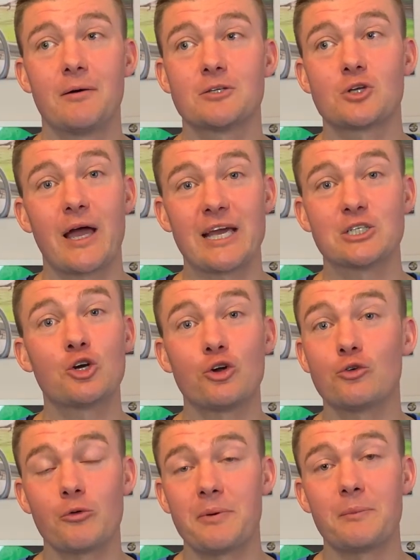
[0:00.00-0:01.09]
So I actually
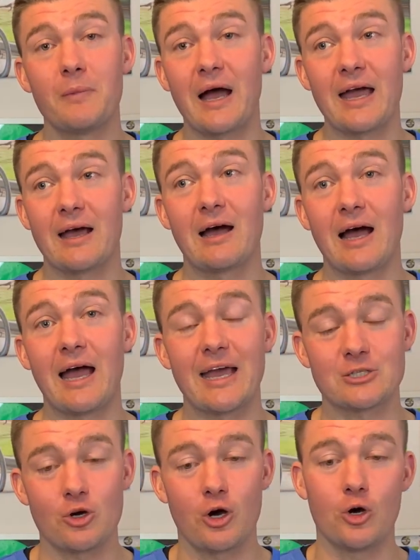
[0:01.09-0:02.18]
couldn't, I
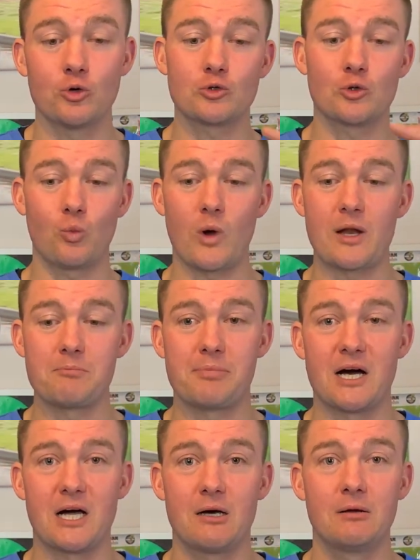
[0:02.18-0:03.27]
had to hold one
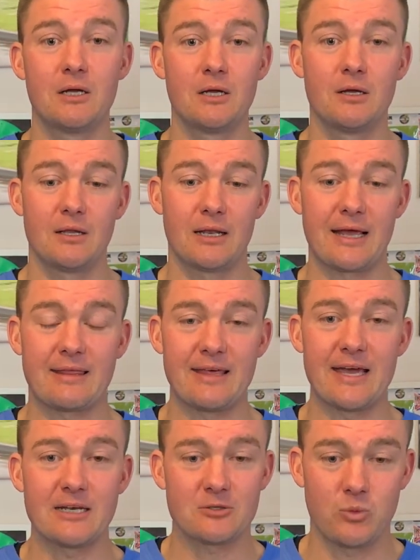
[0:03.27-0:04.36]
bar like
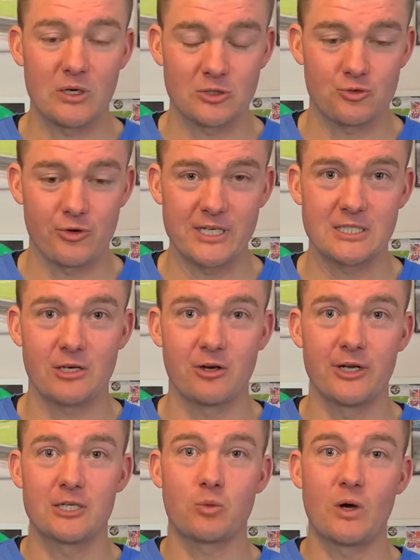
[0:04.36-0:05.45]
that whilst resting
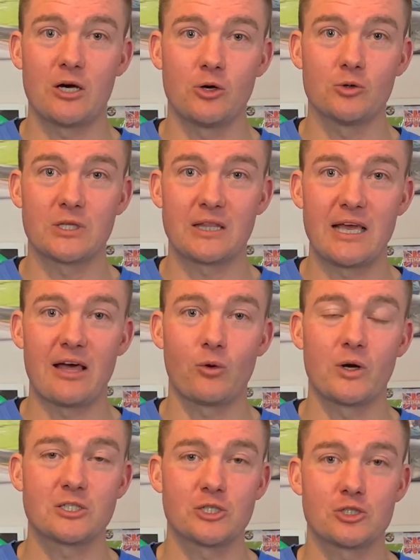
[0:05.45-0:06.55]
on it while holding the other
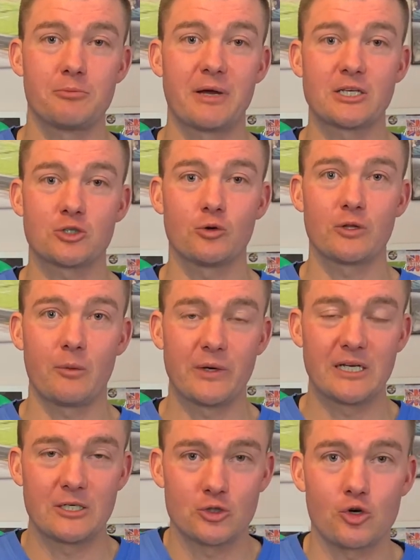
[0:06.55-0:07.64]
one, just to make sure that we
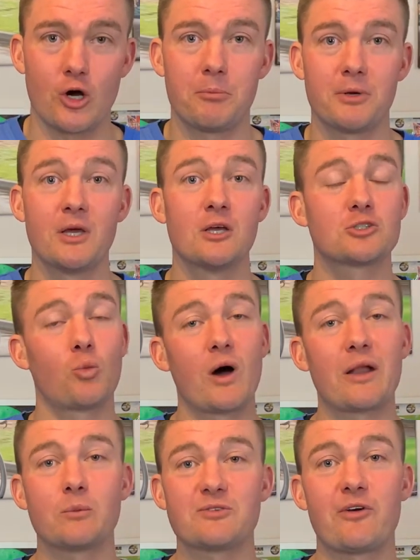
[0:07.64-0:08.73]
didn't drop. So
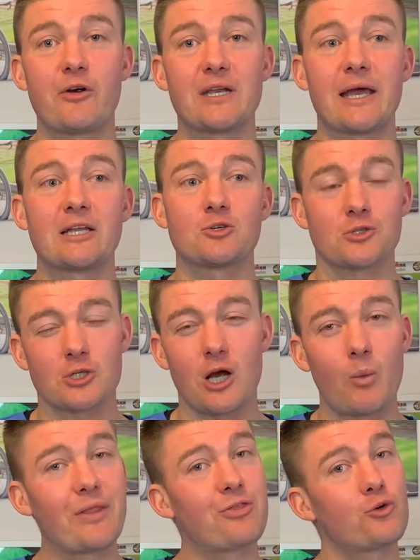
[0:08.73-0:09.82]
one, it was very dangerous. So I
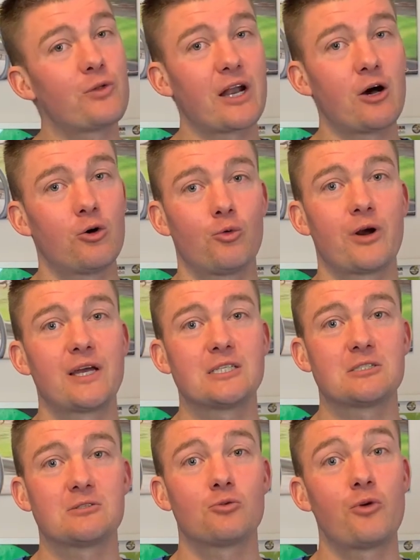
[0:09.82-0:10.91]
went through that whole
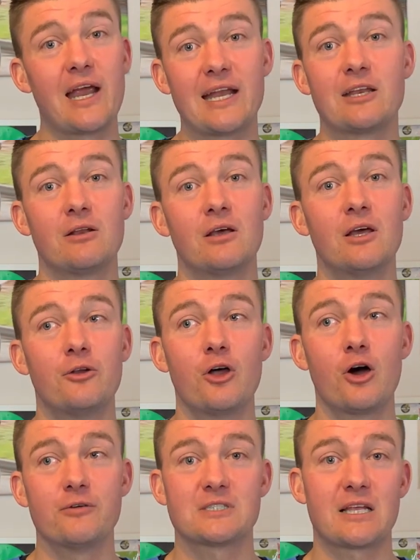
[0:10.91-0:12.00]
race really
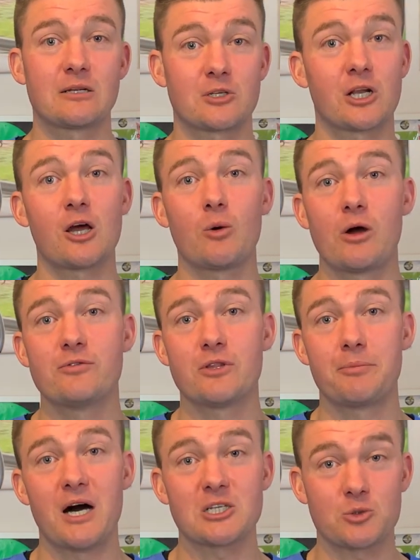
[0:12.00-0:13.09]
nervous that I was going to go over the
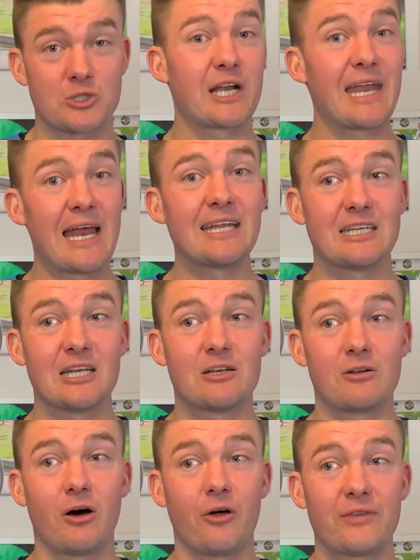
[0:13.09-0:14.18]
bars, which I nearly
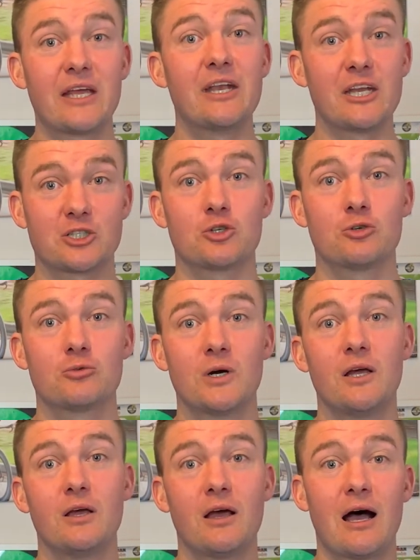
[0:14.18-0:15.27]
did on the initial
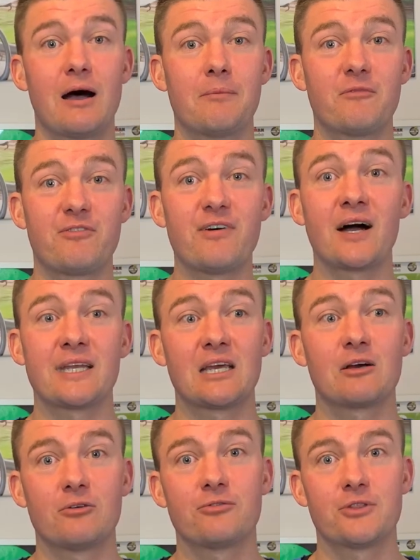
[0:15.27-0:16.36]

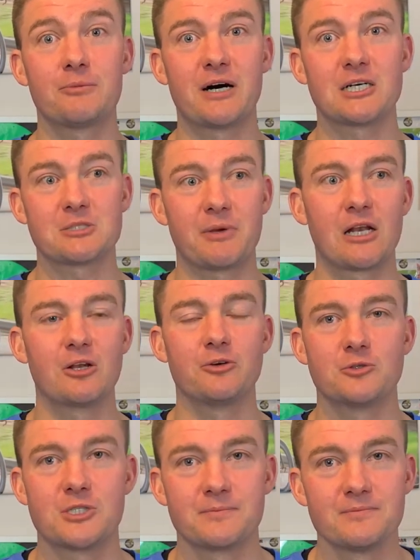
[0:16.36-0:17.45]
finding of the bars being
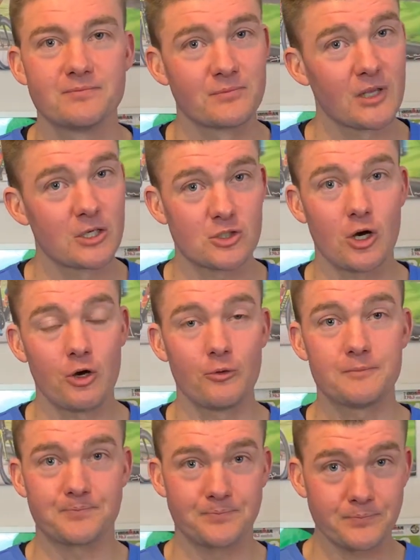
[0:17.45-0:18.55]
loose.
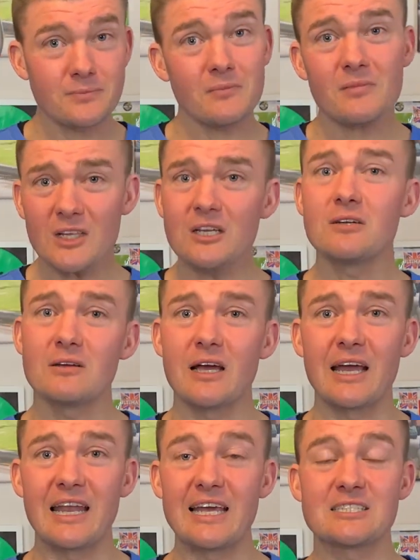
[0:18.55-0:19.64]
So
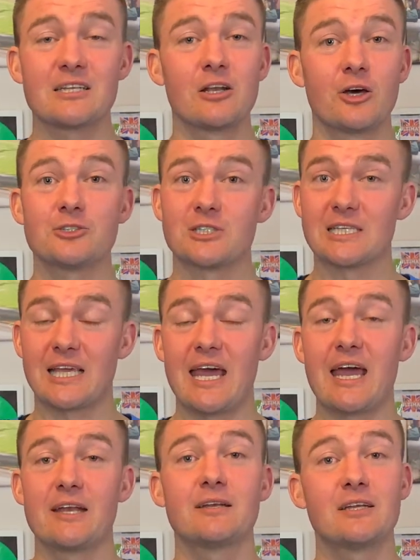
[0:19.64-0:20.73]
a lesson learned
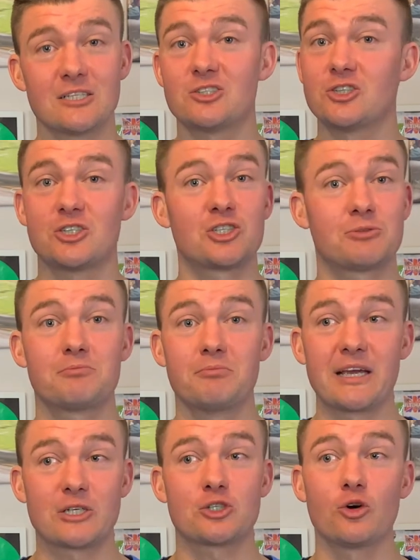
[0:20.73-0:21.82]
again is just
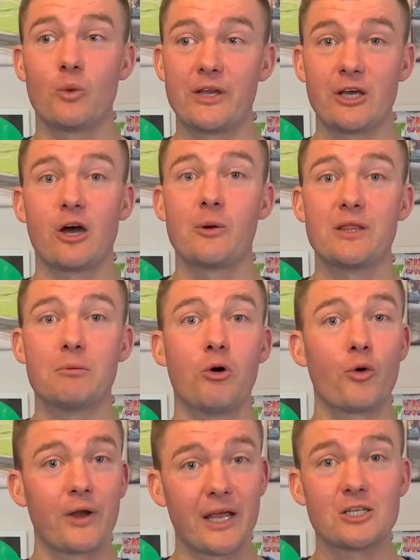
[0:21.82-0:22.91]
make sure when you go in the
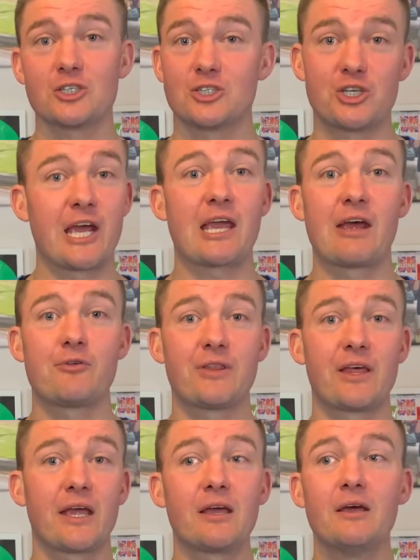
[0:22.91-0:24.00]
morning, just check
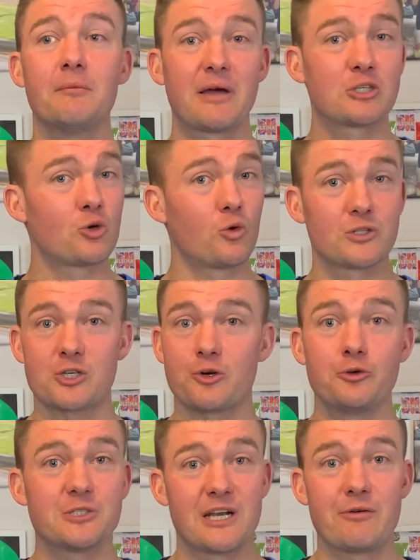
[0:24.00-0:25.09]
everything, make sure all the
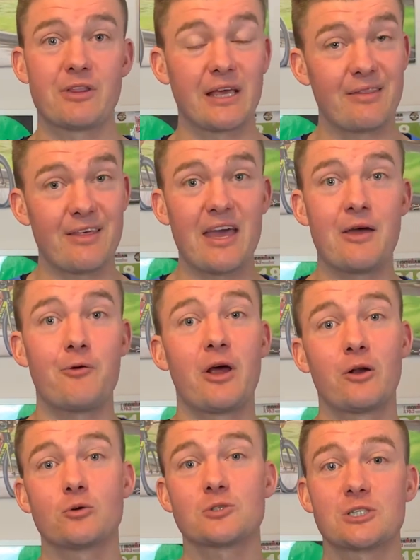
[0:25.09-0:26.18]
screws and everything are there,
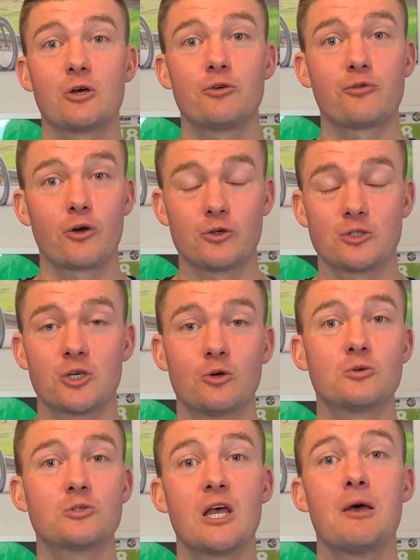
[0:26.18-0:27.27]
and also you've got your
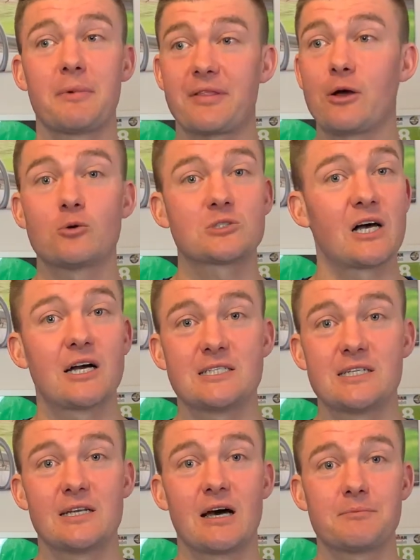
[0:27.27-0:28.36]
tools, but they're all
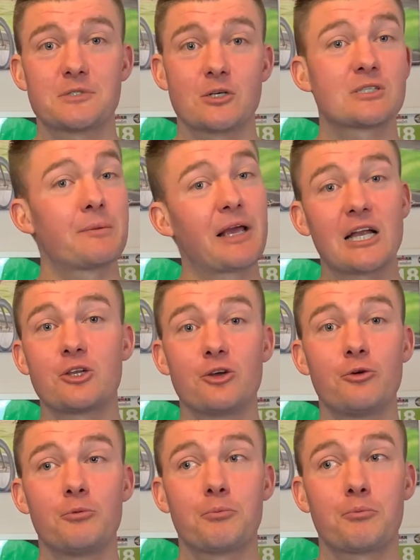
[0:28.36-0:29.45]
tightened up. So something I
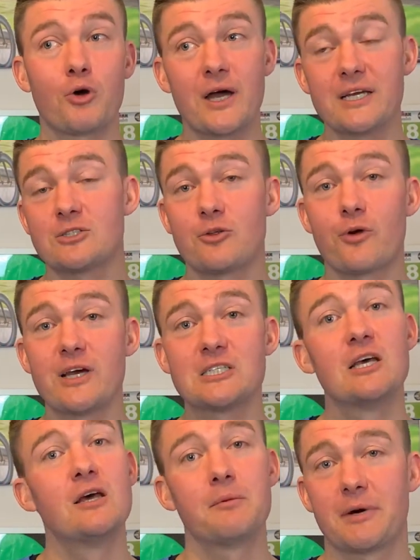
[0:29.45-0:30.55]
do prior to the race,
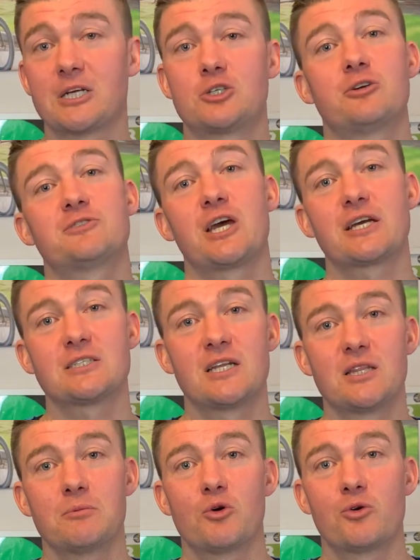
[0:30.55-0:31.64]
but I should have checked it
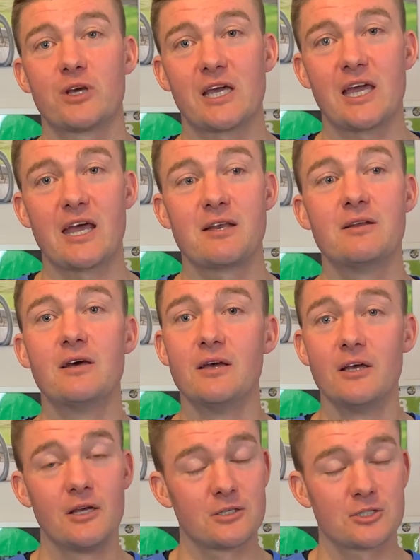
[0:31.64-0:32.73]
in the morning again.
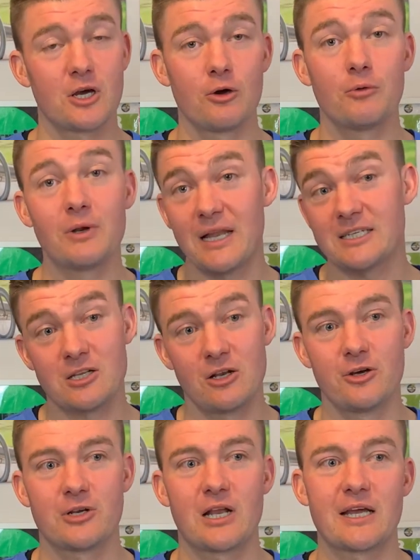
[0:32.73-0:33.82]
So lesson
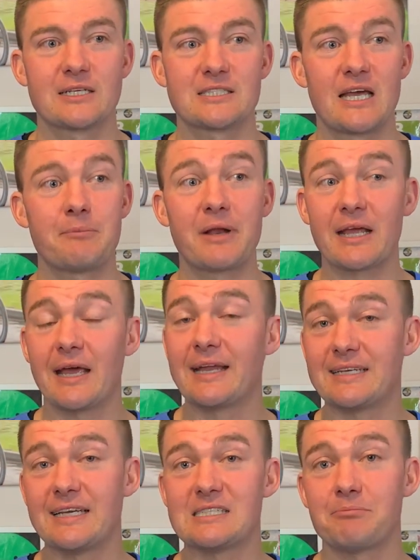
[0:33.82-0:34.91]
learned, like I say, but a
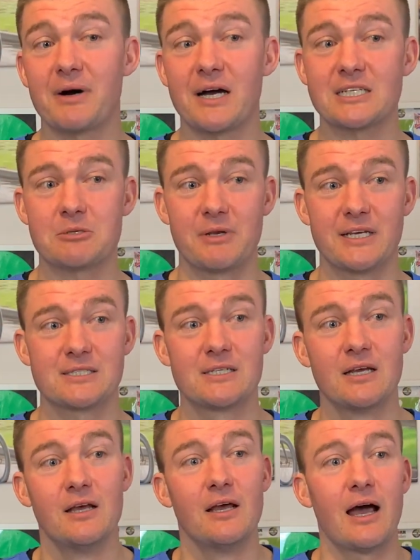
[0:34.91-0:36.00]
decent bike split
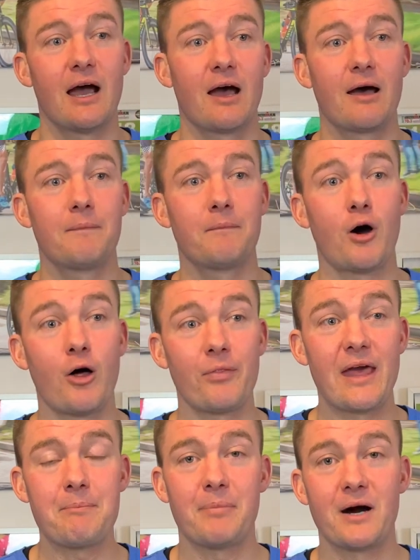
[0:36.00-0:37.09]
on
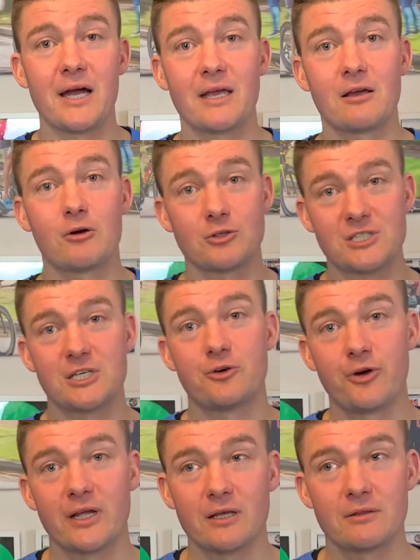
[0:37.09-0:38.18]
that bike,
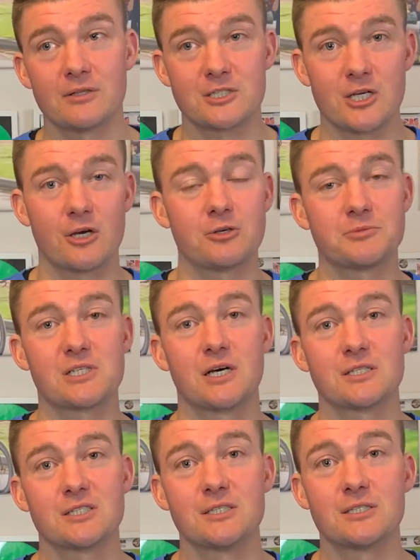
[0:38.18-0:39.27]
considering the
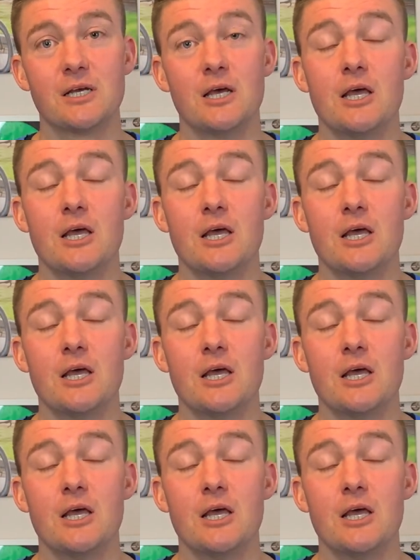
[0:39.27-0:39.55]
circumstances.